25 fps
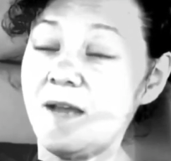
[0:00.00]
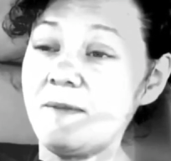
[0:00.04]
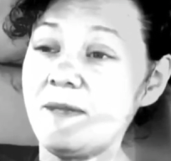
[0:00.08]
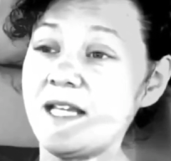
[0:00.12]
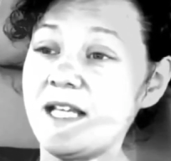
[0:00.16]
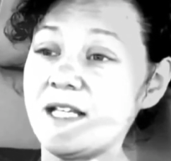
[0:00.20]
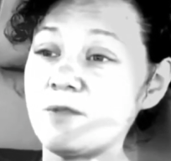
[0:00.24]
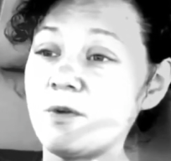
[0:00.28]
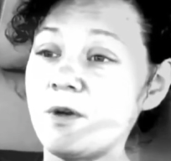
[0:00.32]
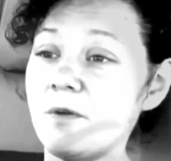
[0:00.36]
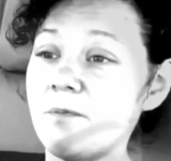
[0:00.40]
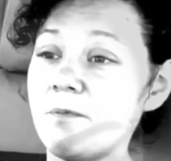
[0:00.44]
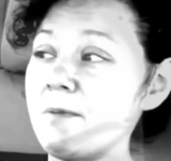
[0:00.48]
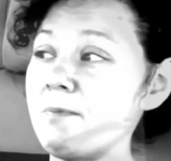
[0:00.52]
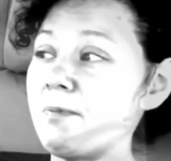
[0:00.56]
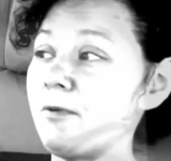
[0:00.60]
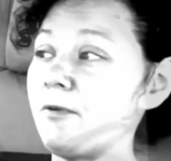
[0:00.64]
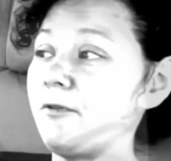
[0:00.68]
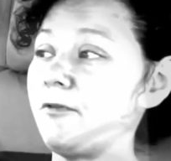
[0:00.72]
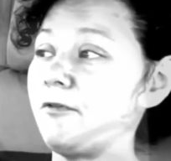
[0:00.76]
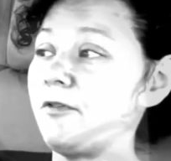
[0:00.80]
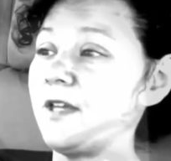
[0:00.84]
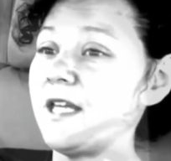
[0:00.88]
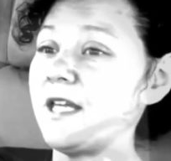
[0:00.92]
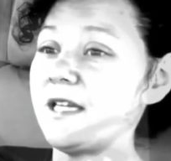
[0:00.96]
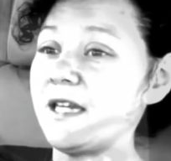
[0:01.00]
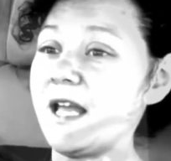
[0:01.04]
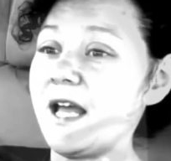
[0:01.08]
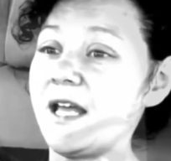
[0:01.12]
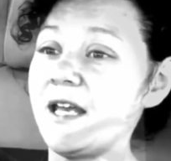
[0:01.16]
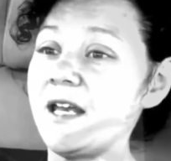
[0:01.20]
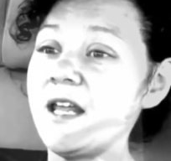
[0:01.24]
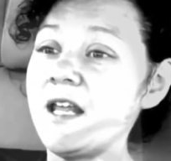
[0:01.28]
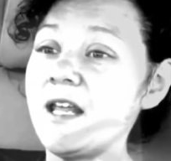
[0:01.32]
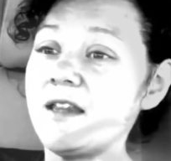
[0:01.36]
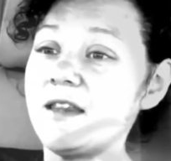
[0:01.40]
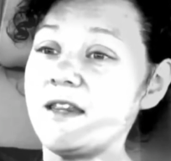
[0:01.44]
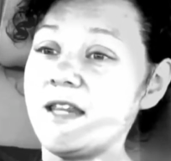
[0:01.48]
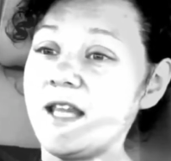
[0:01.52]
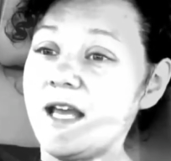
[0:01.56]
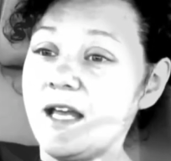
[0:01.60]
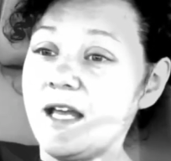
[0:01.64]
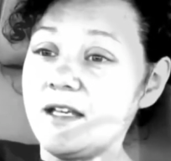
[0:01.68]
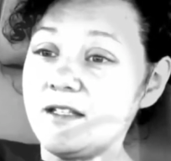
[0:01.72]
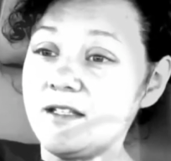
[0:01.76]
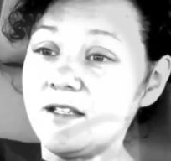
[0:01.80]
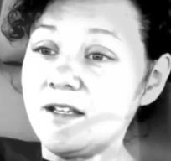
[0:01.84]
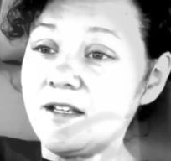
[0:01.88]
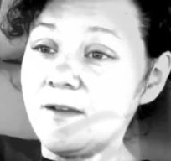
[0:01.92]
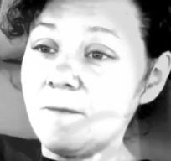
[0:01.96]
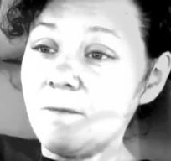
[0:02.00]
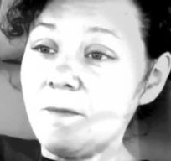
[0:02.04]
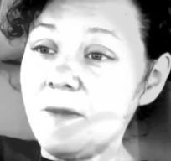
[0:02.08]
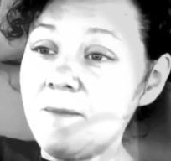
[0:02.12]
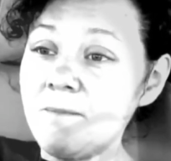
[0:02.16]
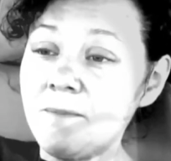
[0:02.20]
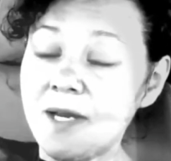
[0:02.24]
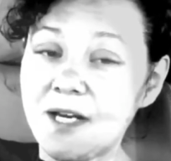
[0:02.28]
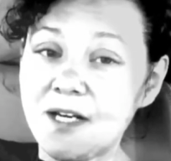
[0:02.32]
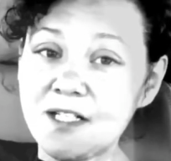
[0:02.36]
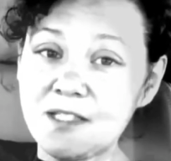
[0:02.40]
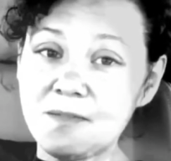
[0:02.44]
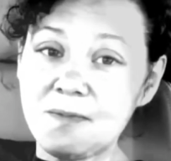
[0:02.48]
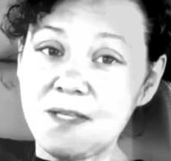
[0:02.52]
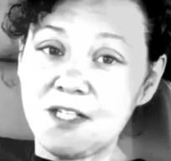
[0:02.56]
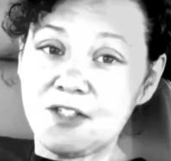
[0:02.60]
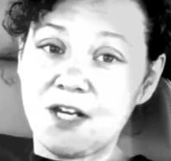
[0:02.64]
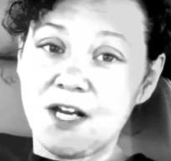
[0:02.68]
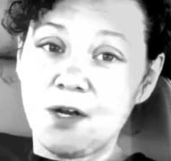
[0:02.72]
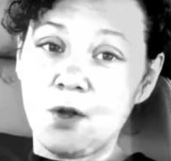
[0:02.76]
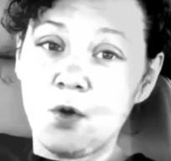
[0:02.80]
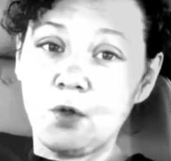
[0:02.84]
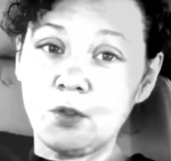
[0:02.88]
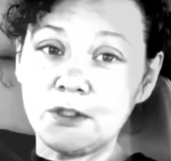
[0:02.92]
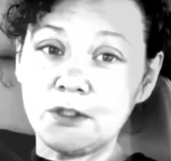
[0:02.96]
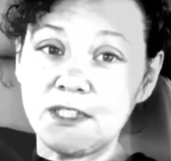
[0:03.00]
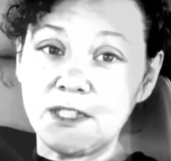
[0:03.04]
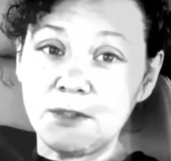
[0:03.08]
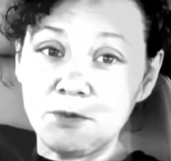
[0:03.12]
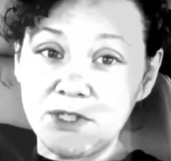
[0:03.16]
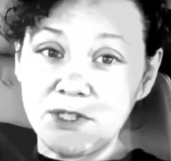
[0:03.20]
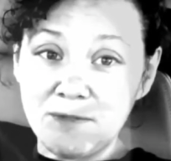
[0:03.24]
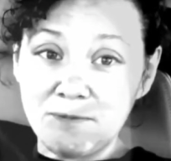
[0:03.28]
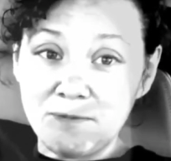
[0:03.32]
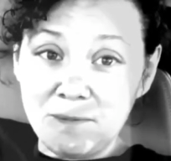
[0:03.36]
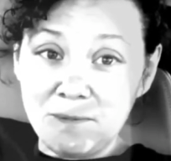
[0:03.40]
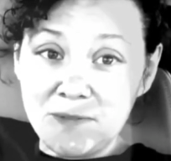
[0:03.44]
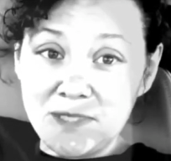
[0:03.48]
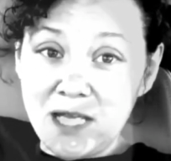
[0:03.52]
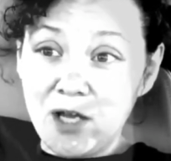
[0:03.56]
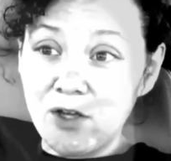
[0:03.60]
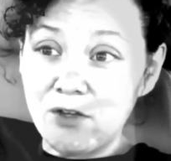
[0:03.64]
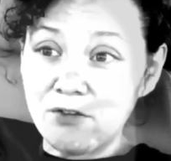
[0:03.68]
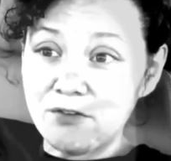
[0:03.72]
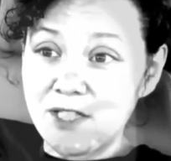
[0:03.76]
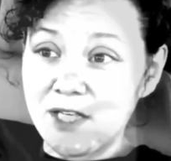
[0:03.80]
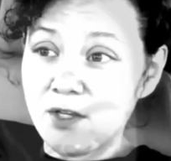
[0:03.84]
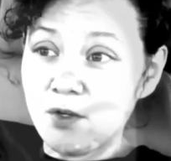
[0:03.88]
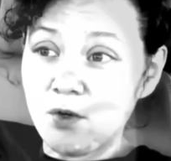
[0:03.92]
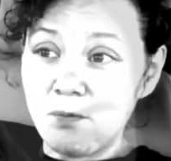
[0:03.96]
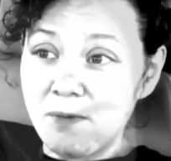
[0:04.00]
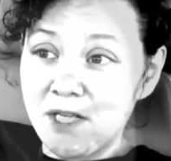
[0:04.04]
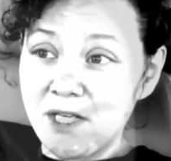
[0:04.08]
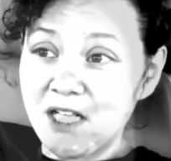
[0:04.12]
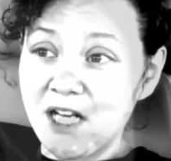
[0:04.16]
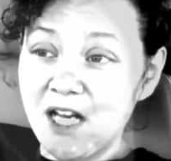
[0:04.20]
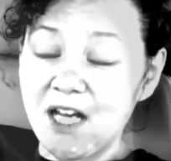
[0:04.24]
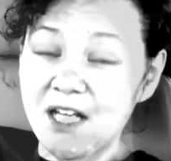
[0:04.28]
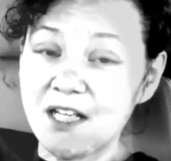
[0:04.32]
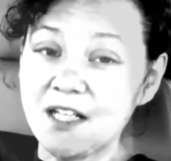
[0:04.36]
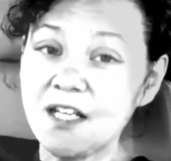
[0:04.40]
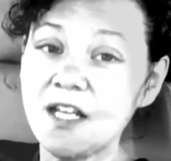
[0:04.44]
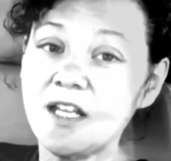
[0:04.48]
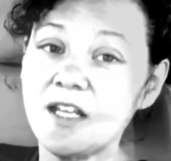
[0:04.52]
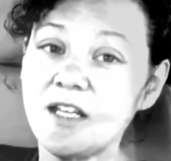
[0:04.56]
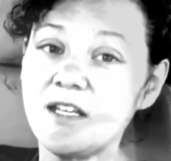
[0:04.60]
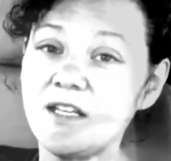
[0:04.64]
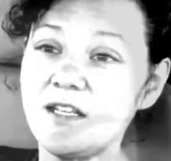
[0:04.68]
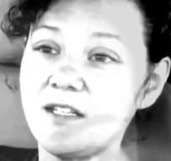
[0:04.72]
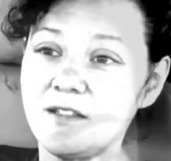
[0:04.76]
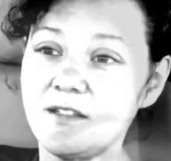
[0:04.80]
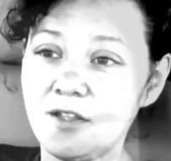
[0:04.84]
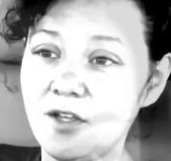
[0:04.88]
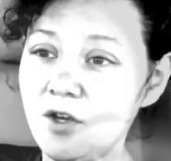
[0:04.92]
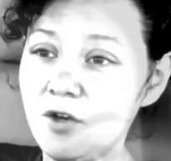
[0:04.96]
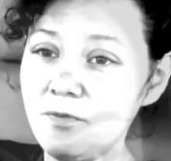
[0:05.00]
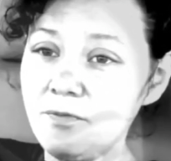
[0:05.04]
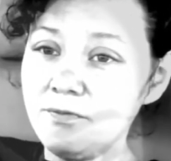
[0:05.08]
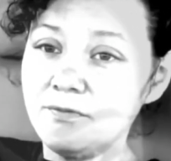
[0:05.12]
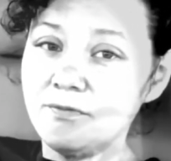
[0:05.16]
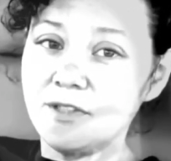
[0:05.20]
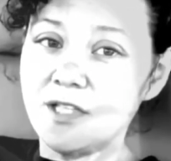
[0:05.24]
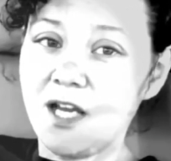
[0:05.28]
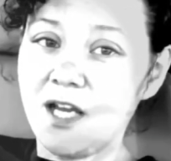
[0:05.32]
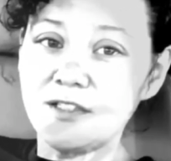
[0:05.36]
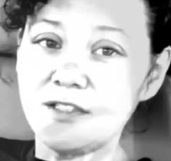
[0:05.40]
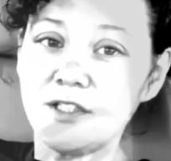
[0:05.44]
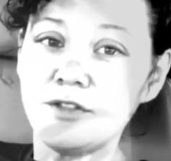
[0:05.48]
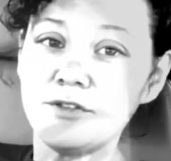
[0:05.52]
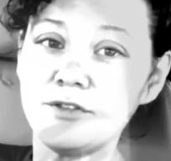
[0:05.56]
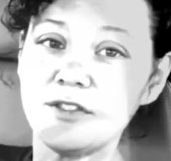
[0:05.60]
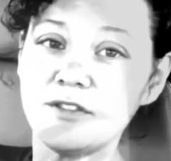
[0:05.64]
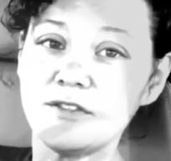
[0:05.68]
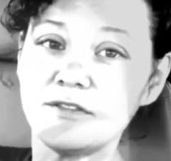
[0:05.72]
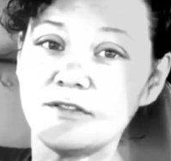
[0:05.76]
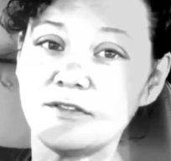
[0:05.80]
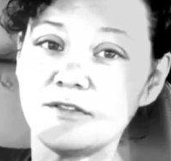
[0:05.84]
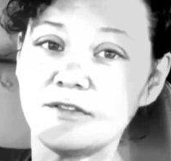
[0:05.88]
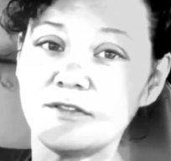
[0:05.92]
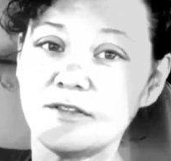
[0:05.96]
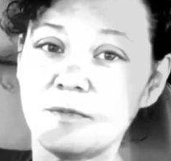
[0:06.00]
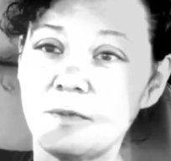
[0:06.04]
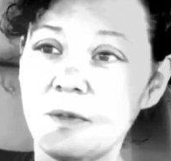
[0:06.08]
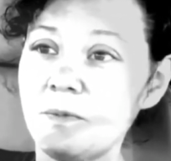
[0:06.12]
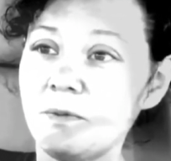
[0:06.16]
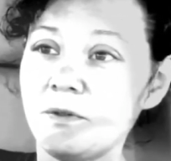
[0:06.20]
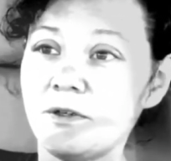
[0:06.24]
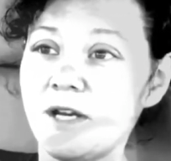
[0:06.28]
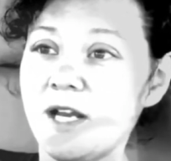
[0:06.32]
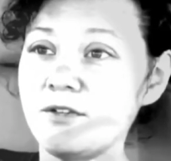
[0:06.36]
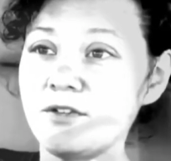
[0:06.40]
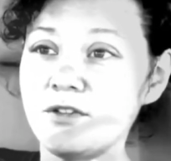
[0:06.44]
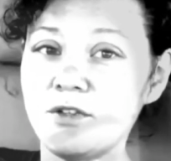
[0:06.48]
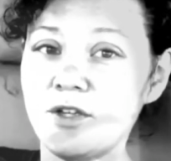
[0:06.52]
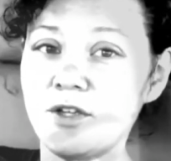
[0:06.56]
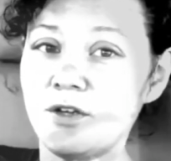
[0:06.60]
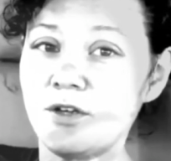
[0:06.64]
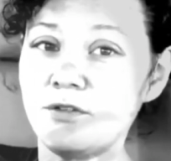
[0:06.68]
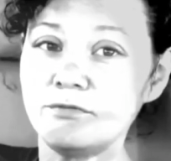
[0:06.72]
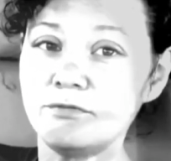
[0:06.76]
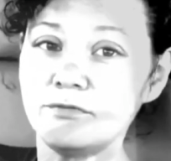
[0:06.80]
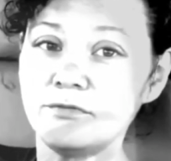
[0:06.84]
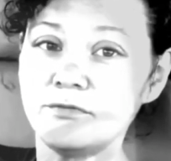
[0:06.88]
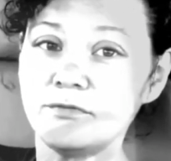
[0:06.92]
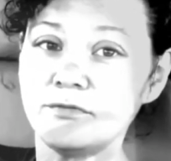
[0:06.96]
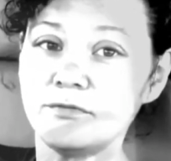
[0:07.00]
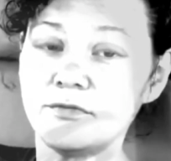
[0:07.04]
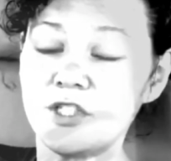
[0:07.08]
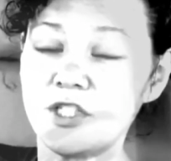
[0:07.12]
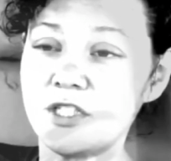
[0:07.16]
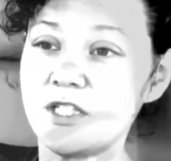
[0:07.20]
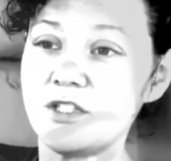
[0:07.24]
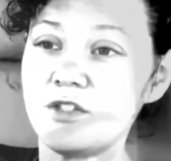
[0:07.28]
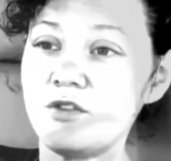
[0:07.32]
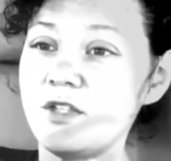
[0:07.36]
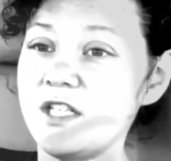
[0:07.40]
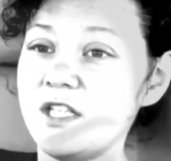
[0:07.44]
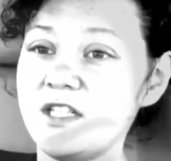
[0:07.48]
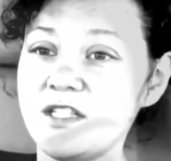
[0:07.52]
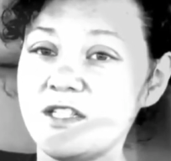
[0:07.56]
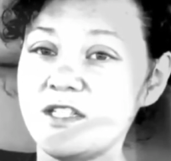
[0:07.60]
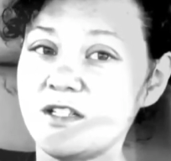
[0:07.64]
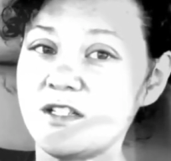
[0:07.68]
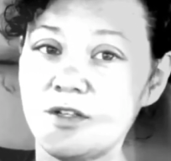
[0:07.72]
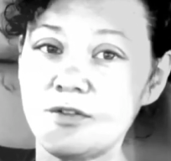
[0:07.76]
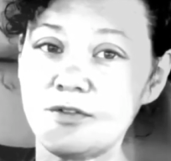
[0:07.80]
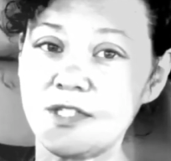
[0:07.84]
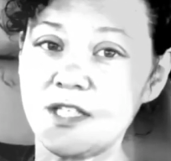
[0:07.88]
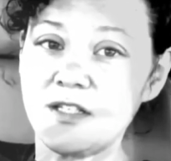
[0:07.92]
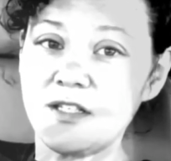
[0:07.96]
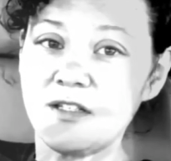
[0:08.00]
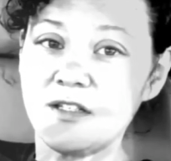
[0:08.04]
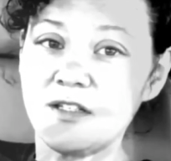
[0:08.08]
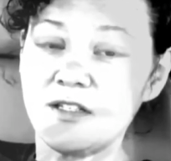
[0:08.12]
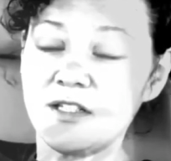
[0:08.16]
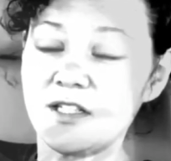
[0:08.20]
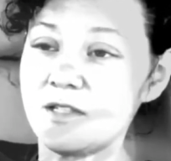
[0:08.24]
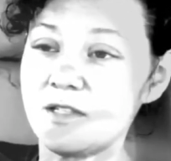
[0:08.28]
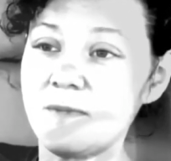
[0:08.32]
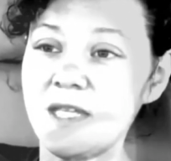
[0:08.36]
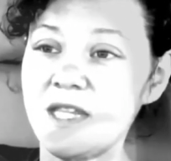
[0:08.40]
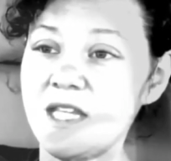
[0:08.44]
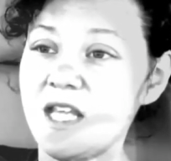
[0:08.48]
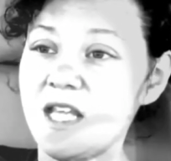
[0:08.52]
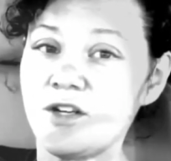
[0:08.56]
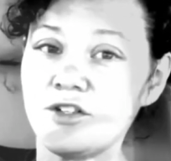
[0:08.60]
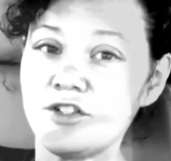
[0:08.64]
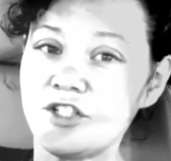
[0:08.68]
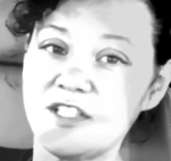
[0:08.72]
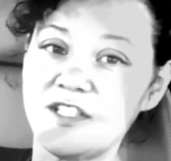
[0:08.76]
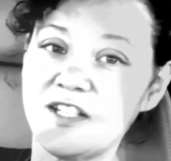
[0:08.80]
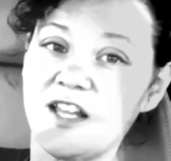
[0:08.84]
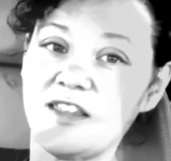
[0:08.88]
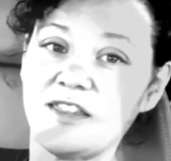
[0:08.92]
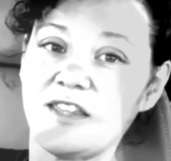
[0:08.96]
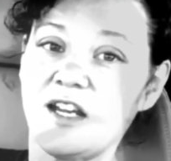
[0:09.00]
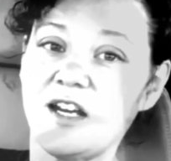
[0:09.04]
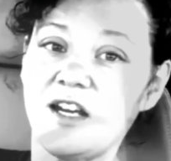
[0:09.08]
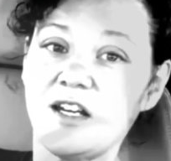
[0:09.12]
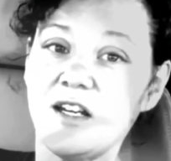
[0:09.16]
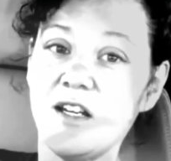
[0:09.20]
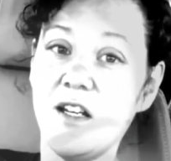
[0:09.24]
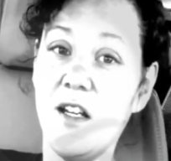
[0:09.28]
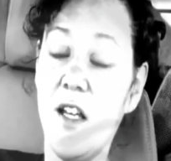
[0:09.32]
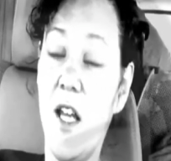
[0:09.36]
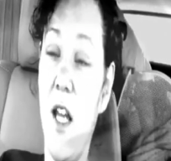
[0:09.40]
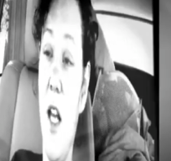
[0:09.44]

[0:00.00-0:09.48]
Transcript: I mean, that's where people get that, that embarrassment, try to hold it in within themselves. Like, oh my God, no, God knows. The people around you know. Just because you didn't disclose it doesn't mean the energy's not there.